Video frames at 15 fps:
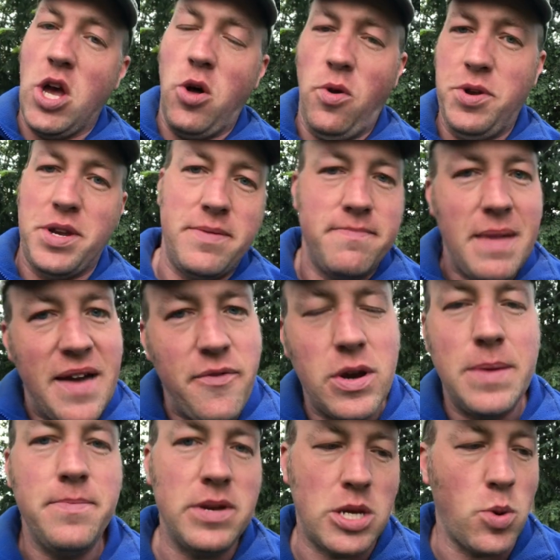old and everyone
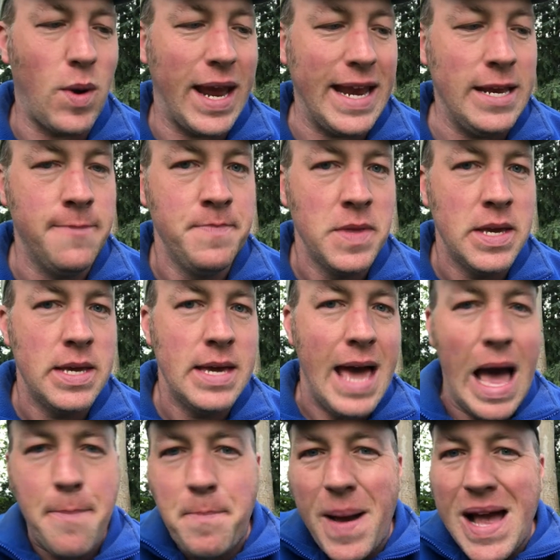in between
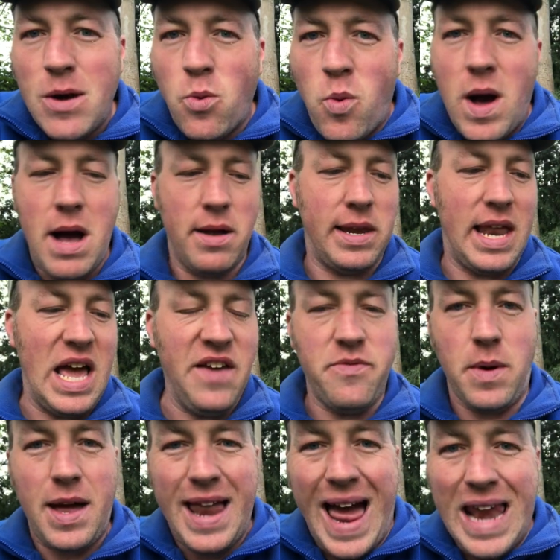about wildlife,
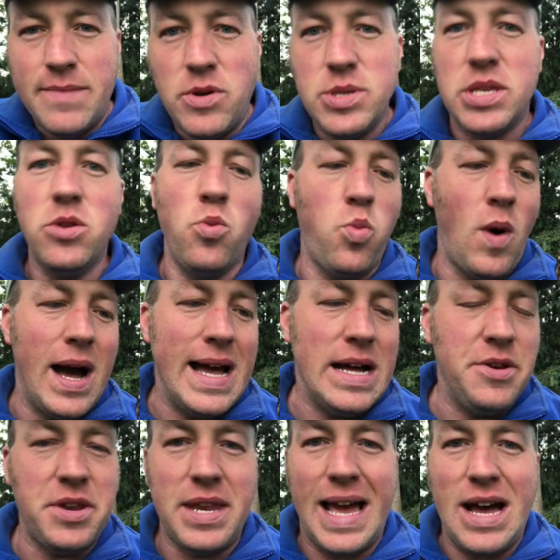about animals in the
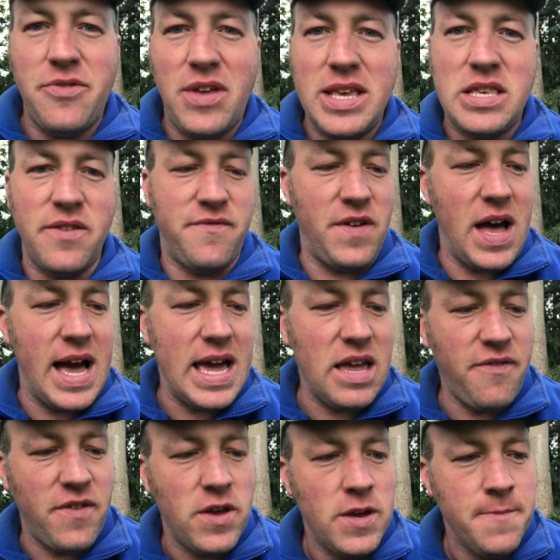wild and how they
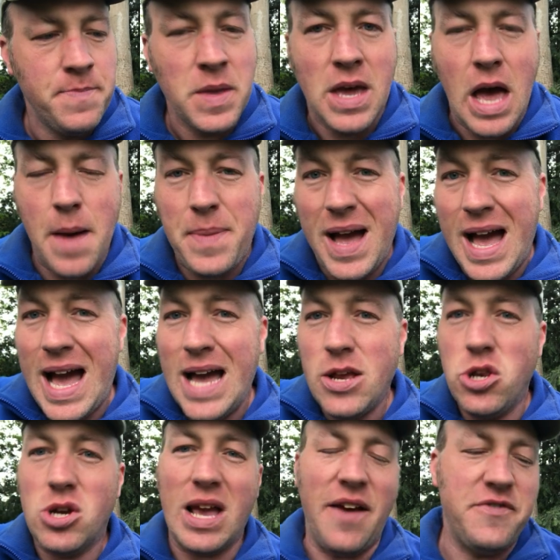survive, about how you
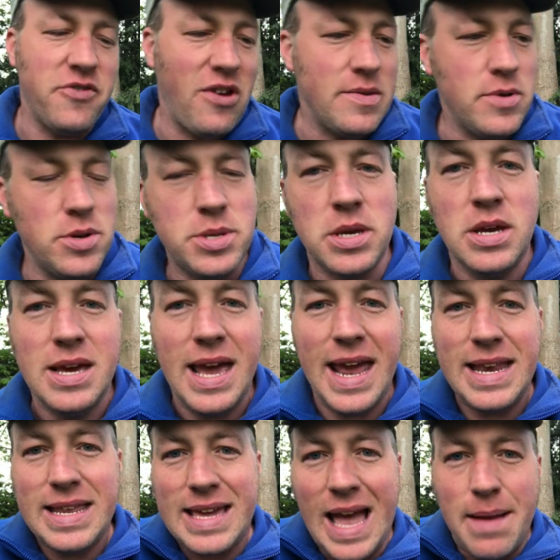look after animals
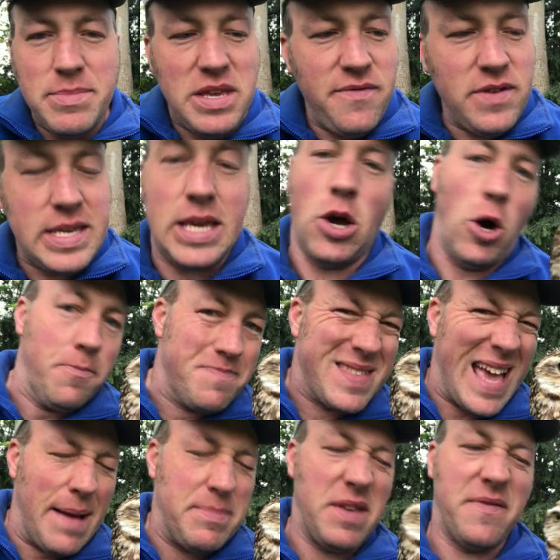in captivity, or
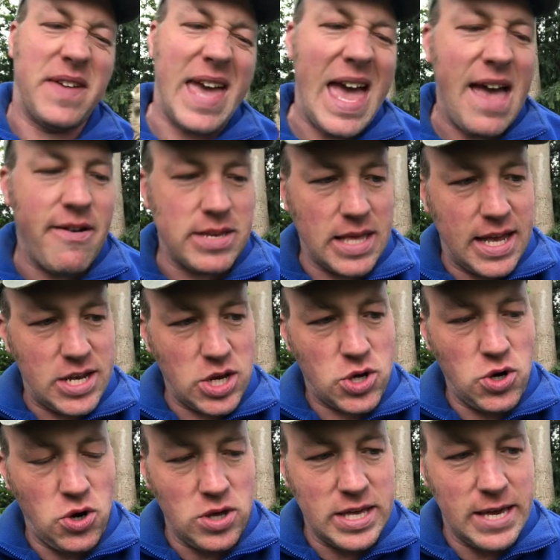captive care as I like to
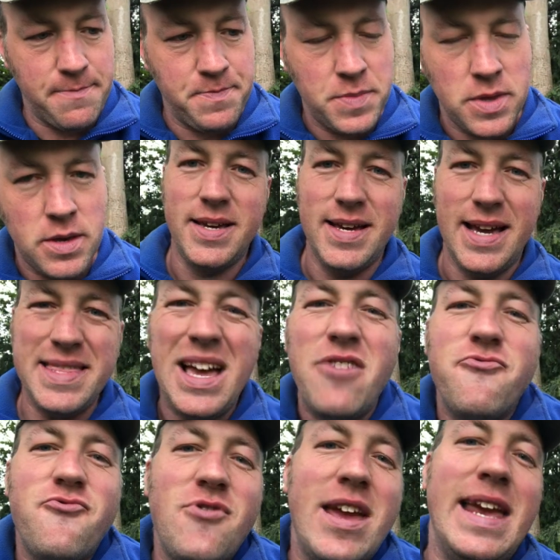call it. And that
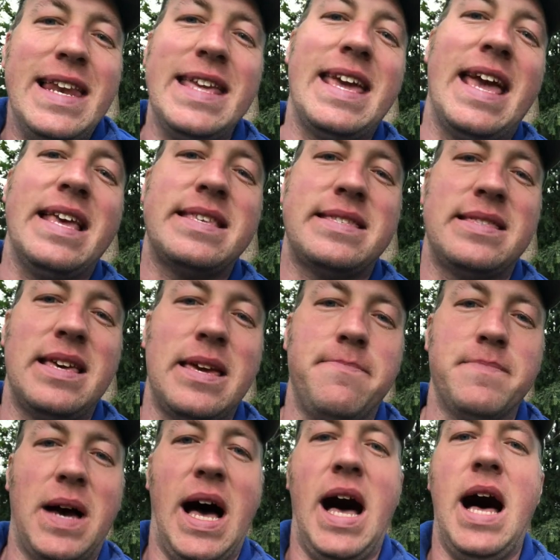really is the
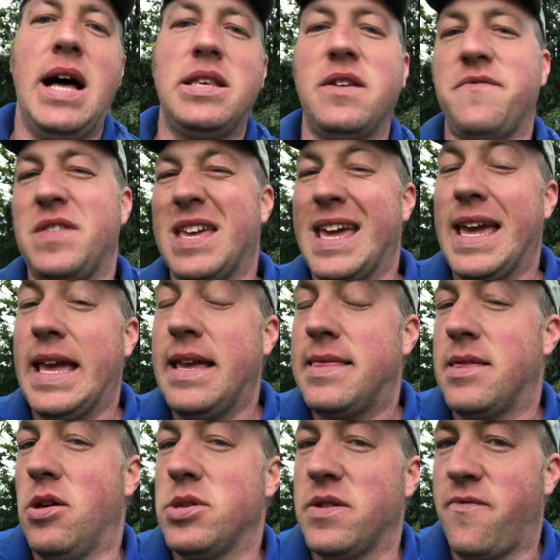heart of the
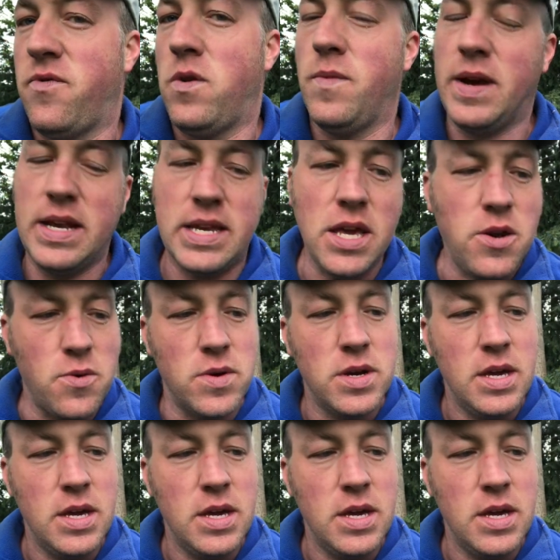ethos of what we do,